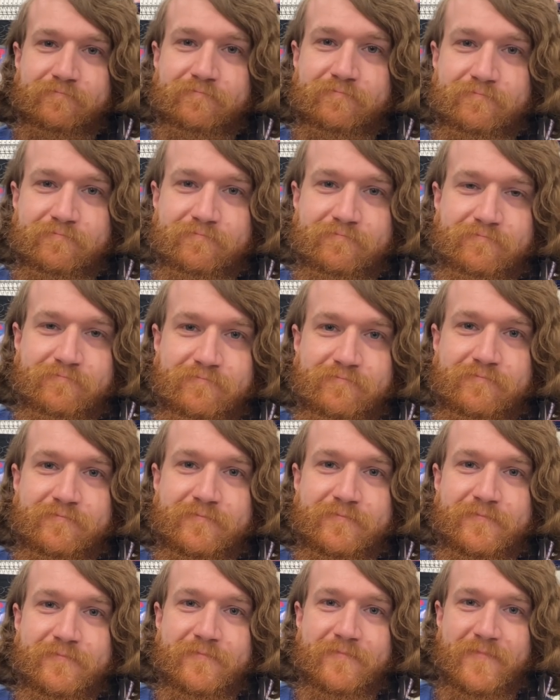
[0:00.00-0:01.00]
What'd you get,
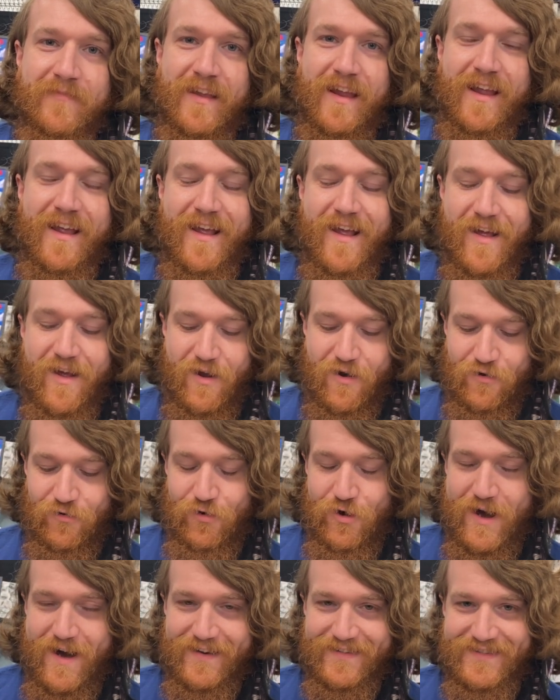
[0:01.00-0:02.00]
Ryan? All
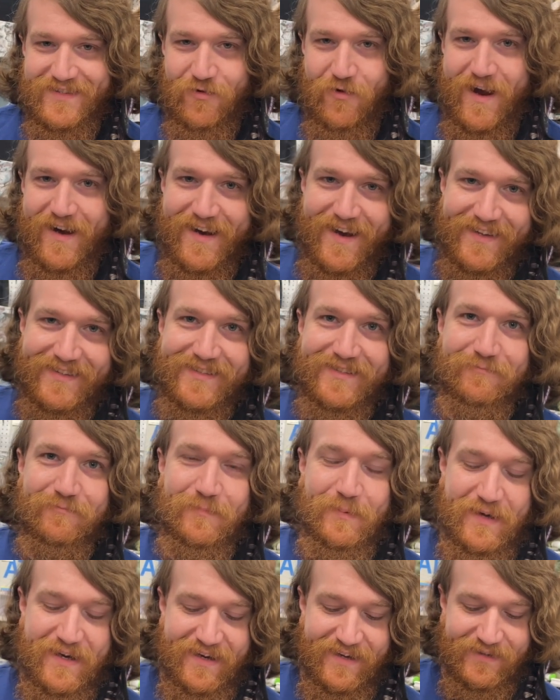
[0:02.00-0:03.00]
right, so I got
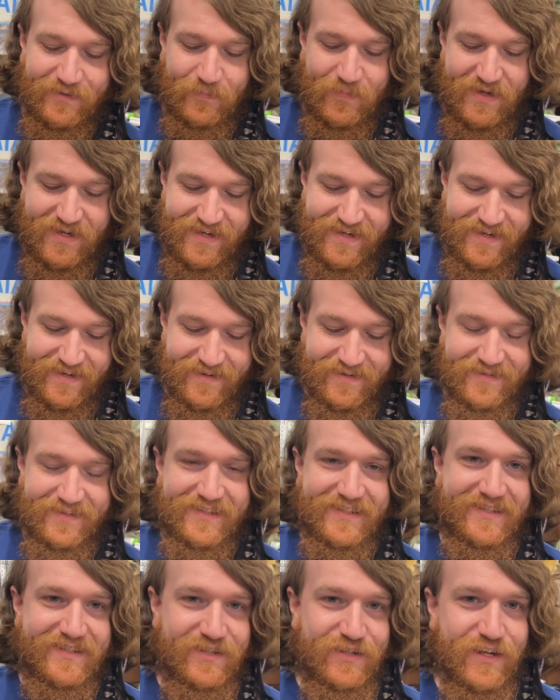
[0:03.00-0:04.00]
some PSP
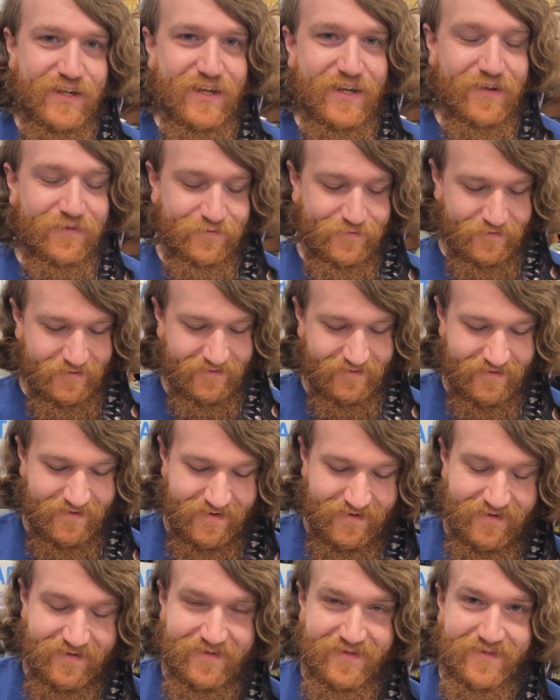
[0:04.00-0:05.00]
stuff. Well, you
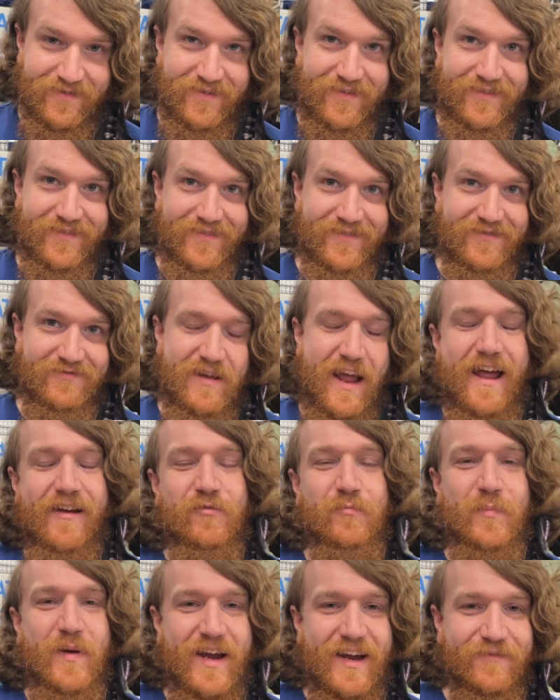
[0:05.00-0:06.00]
haven't paid for them yet. I
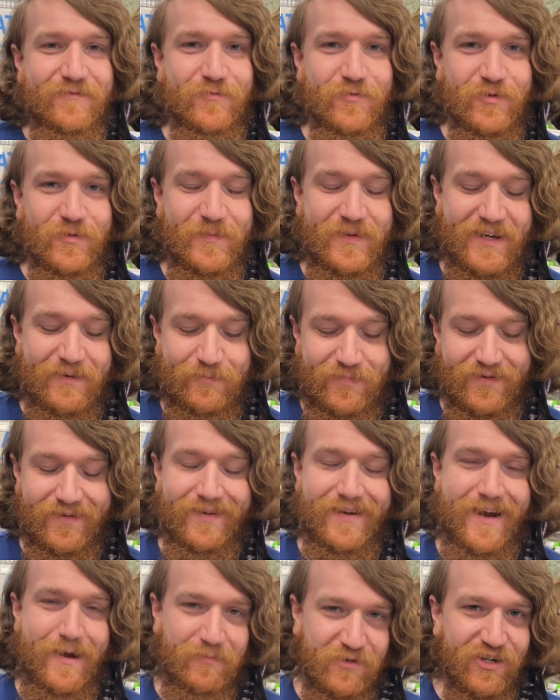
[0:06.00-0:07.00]
haven't paid for them yet,
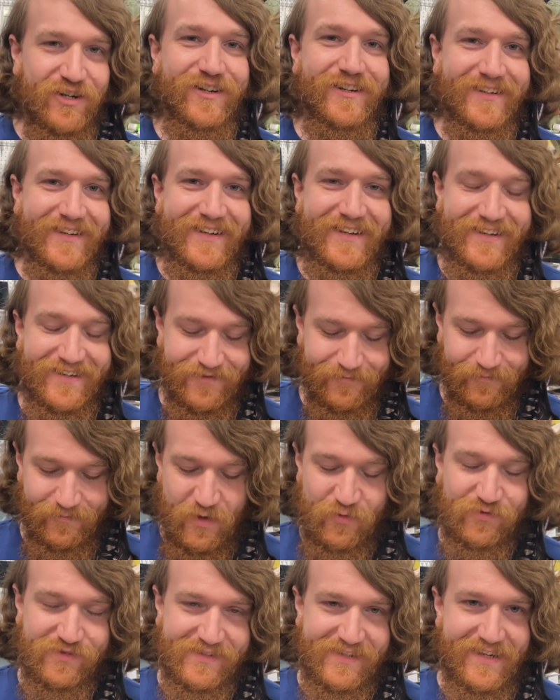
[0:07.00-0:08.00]
but I'm going to get them
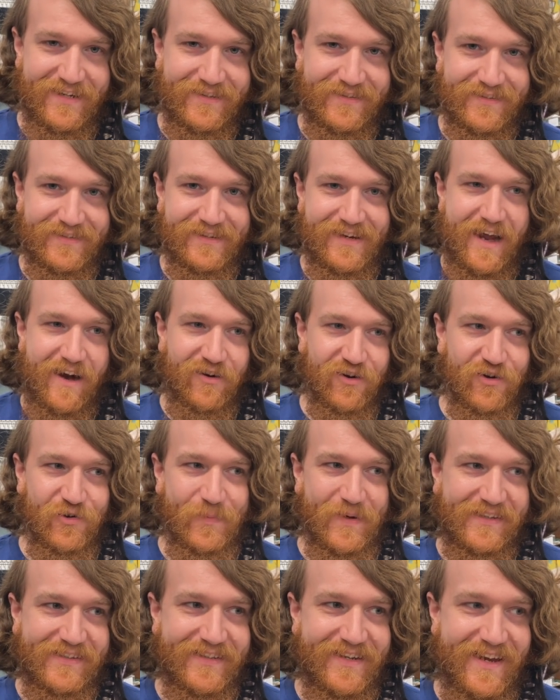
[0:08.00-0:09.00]
most likely. I don't know
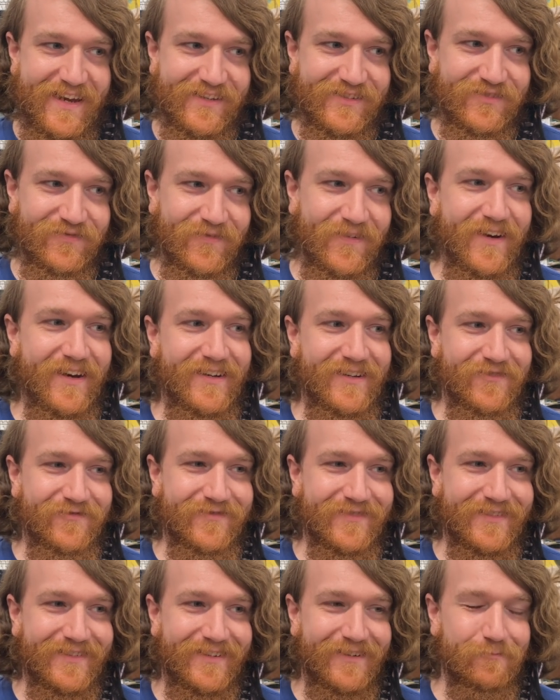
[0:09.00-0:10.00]
about the Castlevania
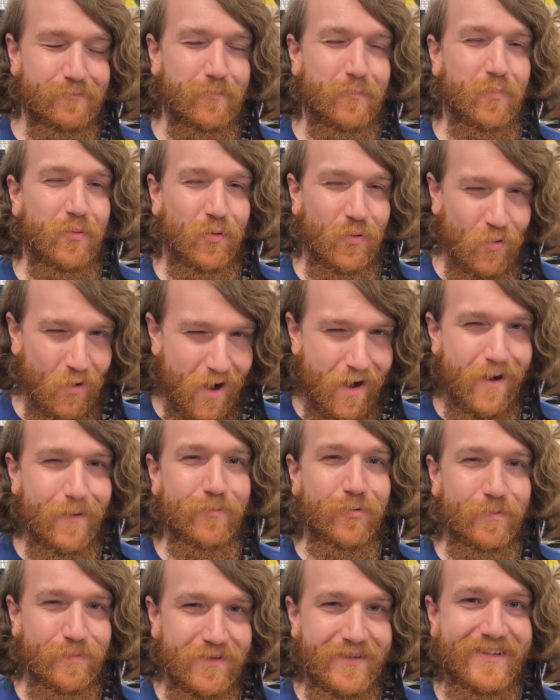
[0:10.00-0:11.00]
one. I'm
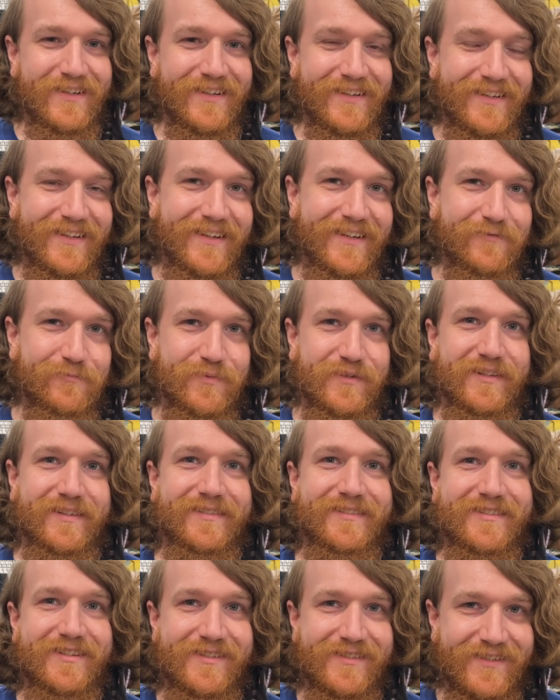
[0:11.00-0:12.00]
probably going to get it,
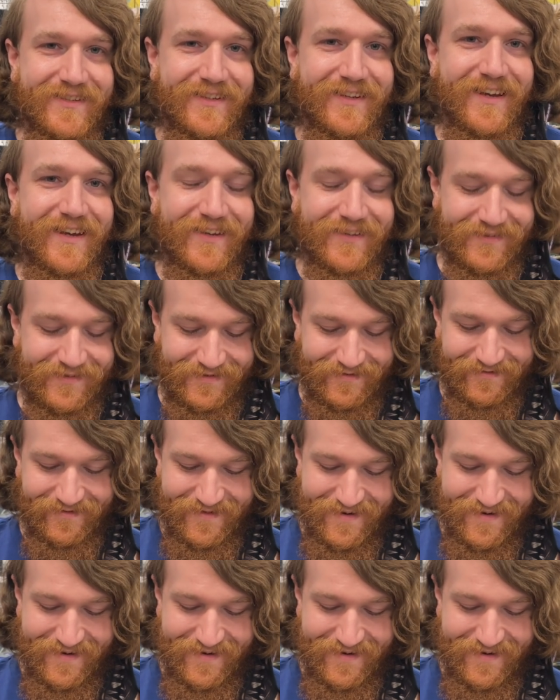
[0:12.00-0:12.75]
but just in case.